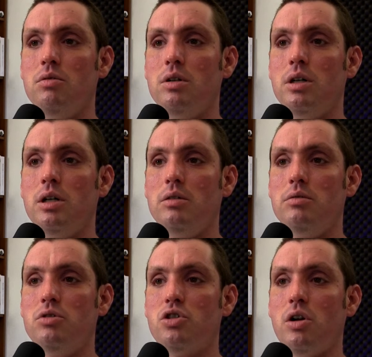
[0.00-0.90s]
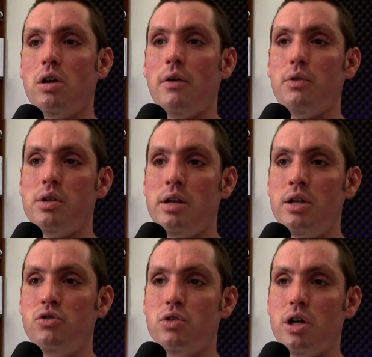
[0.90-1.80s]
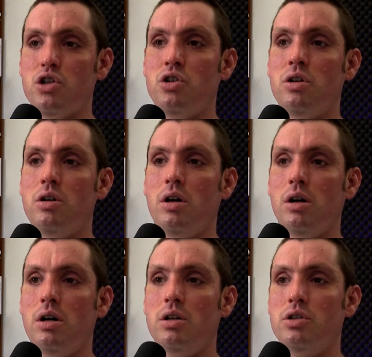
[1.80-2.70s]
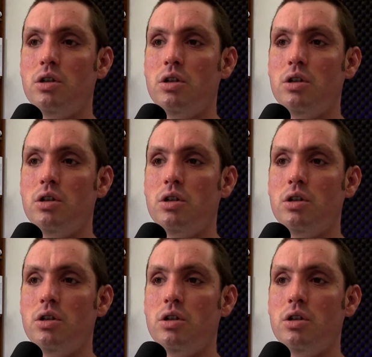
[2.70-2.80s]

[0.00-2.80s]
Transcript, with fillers: uh, starting off with an introduction uh,